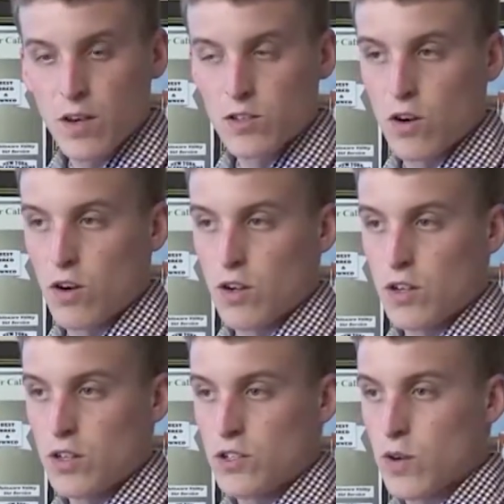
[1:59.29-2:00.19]

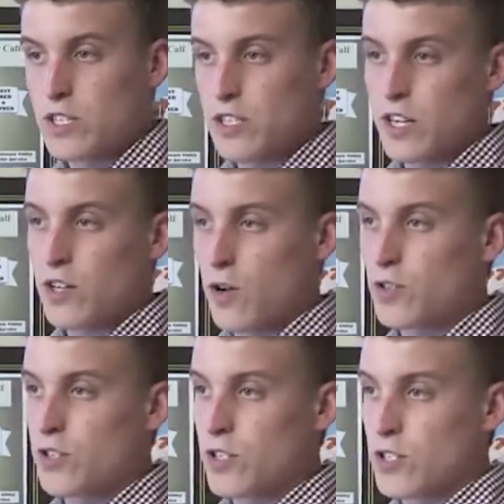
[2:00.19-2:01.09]
So as you get
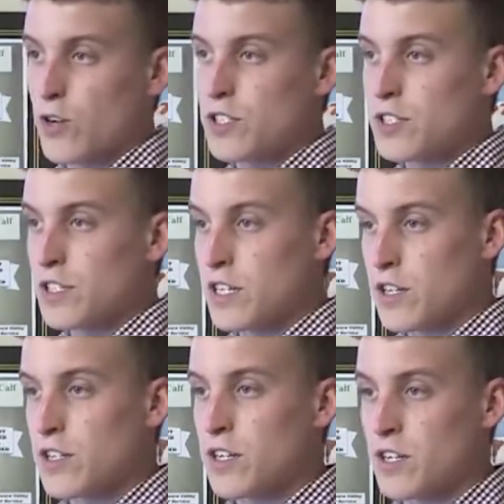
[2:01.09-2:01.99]
closer to show season here,
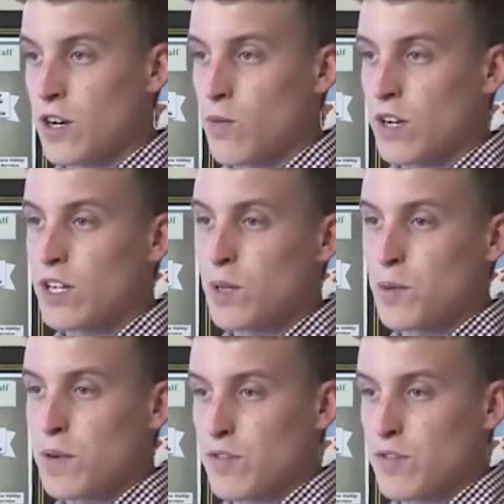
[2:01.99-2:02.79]
you're going to want to clip them